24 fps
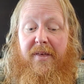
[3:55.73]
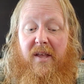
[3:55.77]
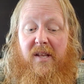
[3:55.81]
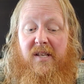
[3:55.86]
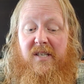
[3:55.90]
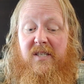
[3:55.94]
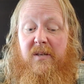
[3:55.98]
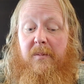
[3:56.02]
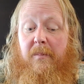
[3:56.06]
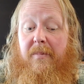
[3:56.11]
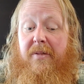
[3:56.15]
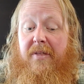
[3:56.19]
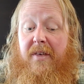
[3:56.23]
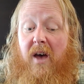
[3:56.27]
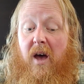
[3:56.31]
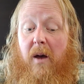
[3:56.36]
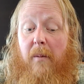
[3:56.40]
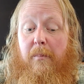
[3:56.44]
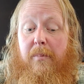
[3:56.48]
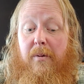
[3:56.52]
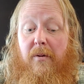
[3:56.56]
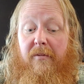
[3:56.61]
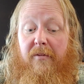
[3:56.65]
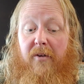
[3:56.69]
and some
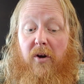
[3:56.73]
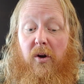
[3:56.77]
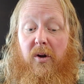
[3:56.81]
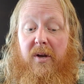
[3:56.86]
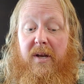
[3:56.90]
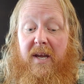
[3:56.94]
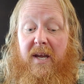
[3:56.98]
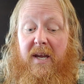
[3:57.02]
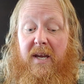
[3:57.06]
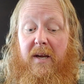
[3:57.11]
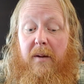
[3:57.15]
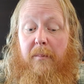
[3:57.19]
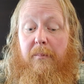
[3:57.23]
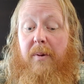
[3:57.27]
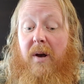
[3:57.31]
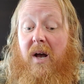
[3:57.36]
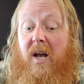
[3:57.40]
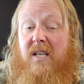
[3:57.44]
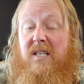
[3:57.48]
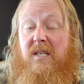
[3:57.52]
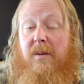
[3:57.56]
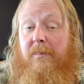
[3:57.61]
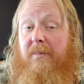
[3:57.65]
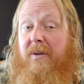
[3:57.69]
thought-provoking
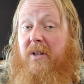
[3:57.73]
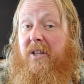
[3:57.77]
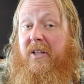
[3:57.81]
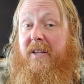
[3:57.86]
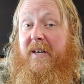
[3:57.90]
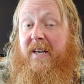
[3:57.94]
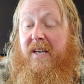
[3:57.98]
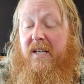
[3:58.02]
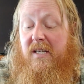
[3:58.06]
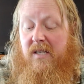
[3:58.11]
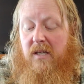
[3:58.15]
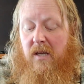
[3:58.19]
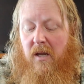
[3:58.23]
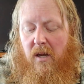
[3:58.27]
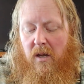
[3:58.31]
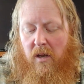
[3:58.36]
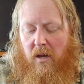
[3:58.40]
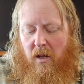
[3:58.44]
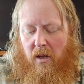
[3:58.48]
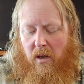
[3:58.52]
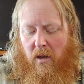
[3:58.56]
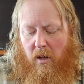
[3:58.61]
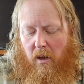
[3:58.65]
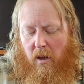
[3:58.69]
possibilities.
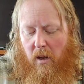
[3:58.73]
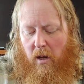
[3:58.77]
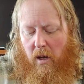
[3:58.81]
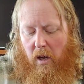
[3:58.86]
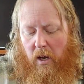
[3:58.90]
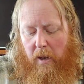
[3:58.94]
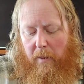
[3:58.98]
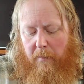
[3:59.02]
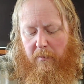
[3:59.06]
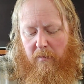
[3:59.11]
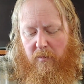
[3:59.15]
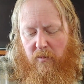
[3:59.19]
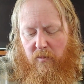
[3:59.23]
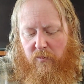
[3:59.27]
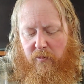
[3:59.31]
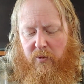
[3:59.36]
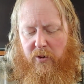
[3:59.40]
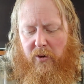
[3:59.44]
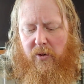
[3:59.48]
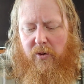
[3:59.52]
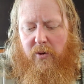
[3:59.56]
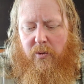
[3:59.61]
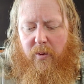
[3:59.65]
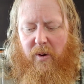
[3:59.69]
Um,
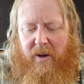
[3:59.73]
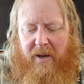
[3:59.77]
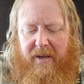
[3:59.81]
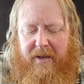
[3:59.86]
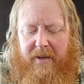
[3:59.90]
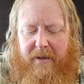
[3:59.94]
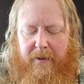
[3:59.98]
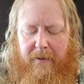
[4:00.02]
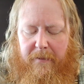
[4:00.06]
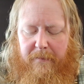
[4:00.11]
real quick,